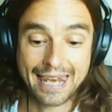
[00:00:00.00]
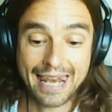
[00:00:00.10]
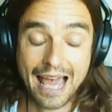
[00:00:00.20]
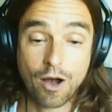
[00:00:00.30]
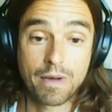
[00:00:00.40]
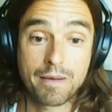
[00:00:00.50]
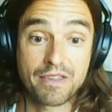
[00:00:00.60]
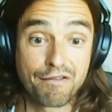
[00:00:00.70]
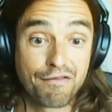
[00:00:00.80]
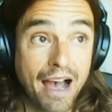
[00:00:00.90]
And now
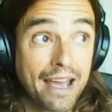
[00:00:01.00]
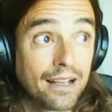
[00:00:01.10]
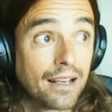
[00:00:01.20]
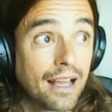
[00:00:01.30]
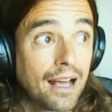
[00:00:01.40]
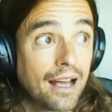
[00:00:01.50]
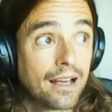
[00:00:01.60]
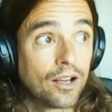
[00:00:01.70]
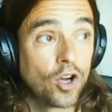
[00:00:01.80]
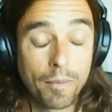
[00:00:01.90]
maybe the final
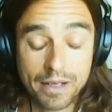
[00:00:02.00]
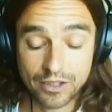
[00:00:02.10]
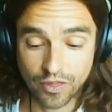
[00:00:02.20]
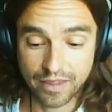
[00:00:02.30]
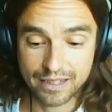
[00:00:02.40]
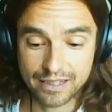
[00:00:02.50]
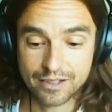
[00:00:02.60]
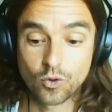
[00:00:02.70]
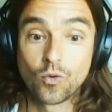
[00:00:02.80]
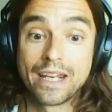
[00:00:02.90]
comment on
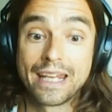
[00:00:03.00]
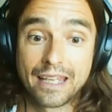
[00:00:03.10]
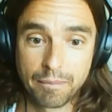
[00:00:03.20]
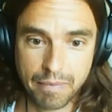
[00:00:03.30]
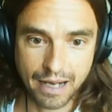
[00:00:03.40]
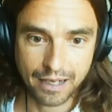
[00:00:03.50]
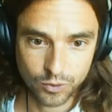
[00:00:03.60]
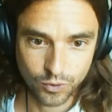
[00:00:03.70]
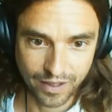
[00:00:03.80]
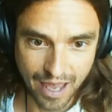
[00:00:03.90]
this, to link it back
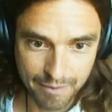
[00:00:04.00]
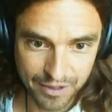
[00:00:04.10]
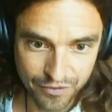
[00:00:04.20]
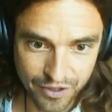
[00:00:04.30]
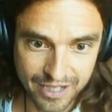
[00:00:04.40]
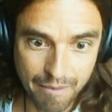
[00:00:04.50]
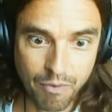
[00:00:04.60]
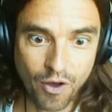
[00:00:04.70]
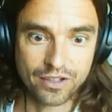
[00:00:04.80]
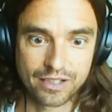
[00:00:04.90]
to the hemispheres
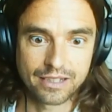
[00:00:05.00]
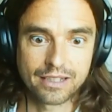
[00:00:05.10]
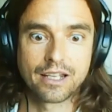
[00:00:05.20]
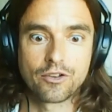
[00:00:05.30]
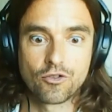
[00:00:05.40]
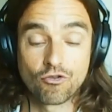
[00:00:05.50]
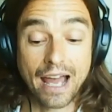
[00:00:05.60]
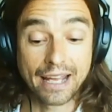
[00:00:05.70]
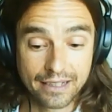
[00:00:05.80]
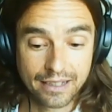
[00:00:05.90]
hypothesis, is that you
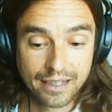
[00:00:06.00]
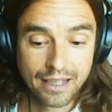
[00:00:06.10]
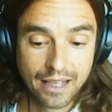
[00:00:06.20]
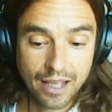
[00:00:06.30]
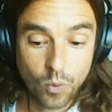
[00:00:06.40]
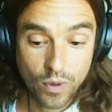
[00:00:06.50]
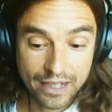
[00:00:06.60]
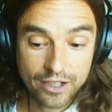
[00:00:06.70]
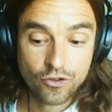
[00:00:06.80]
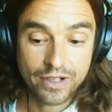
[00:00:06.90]
write,
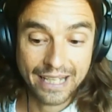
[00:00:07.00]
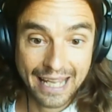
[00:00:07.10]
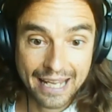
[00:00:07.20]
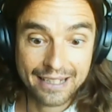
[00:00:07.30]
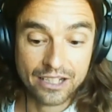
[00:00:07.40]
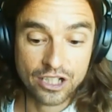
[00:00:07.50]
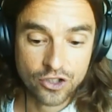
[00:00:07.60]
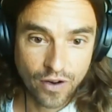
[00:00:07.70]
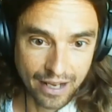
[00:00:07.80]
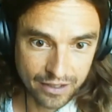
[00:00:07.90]
we need to regain the
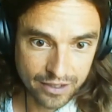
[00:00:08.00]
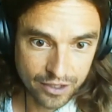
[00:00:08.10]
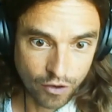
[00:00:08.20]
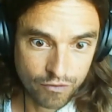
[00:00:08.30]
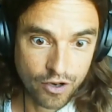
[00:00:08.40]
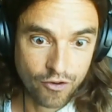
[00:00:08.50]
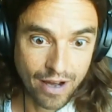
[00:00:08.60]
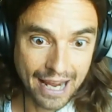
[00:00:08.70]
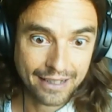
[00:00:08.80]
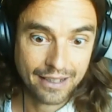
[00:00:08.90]
strengths of the
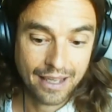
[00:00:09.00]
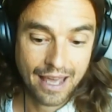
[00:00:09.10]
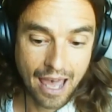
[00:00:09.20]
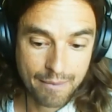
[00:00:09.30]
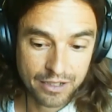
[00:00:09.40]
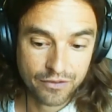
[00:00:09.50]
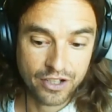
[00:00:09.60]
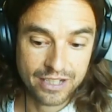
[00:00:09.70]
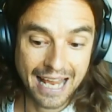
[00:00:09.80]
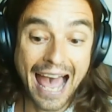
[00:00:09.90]
right
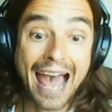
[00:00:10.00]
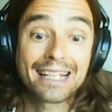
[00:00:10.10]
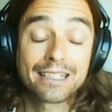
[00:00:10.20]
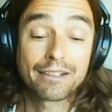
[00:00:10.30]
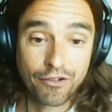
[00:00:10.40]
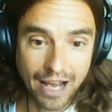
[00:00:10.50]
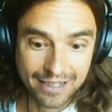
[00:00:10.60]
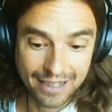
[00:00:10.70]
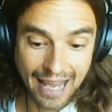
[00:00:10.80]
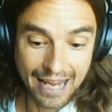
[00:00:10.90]
hemisphere's
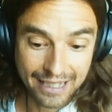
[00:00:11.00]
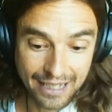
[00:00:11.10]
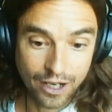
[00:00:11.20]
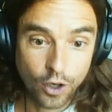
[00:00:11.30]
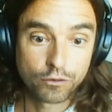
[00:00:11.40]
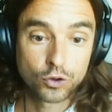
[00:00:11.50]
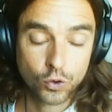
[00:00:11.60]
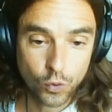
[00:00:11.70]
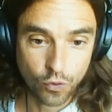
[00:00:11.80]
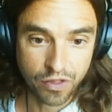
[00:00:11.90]
antifragile idea of
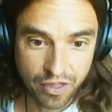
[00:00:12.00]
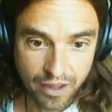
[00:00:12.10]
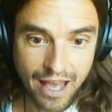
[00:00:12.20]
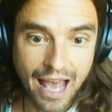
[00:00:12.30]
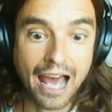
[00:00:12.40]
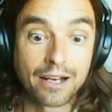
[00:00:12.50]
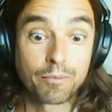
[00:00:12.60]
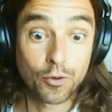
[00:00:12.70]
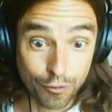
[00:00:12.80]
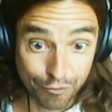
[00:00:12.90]
truth
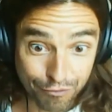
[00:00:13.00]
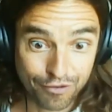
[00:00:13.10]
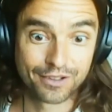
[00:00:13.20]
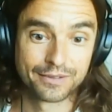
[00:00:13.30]
and proof.